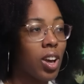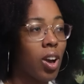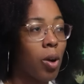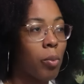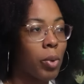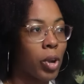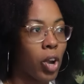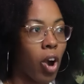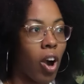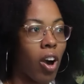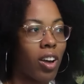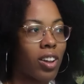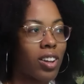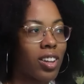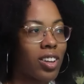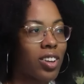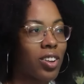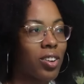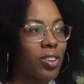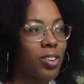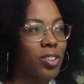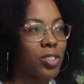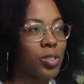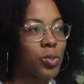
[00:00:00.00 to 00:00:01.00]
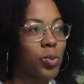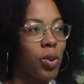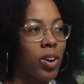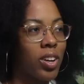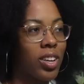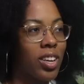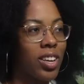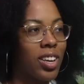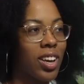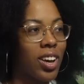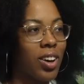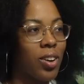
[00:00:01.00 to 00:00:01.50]
oh my god, look at her just
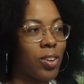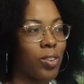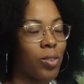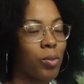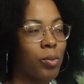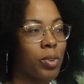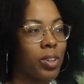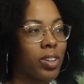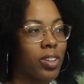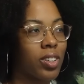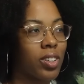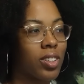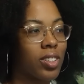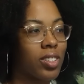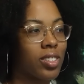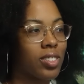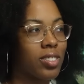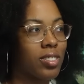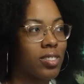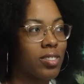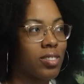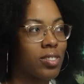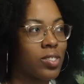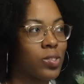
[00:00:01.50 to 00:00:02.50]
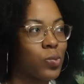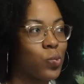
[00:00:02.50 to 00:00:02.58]
walking out. Oh my god.